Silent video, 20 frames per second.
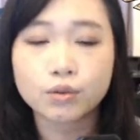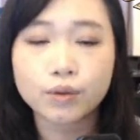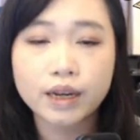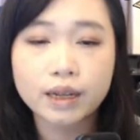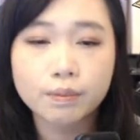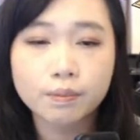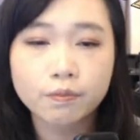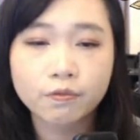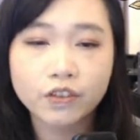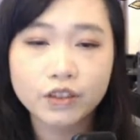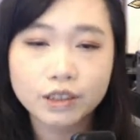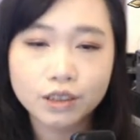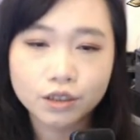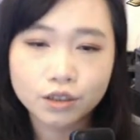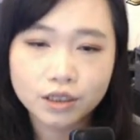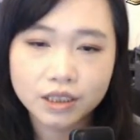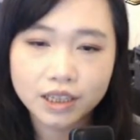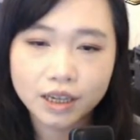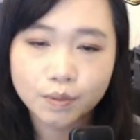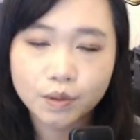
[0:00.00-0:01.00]
great
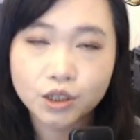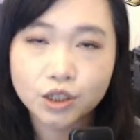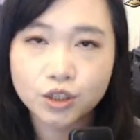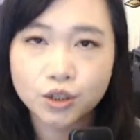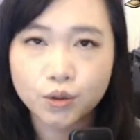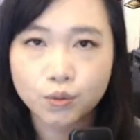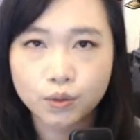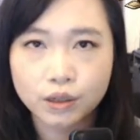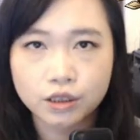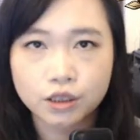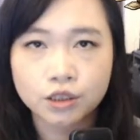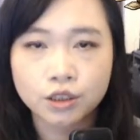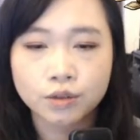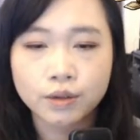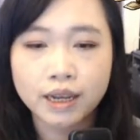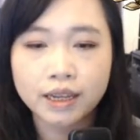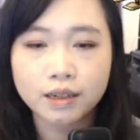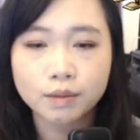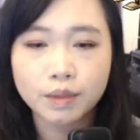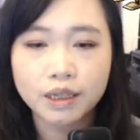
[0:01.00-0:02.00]
physical damage to 1 to 2
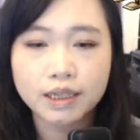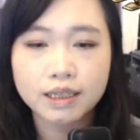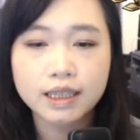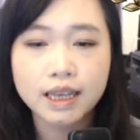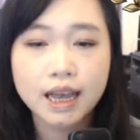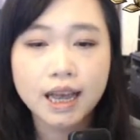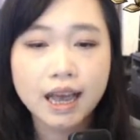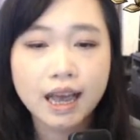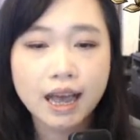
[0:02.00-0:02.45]
enemies,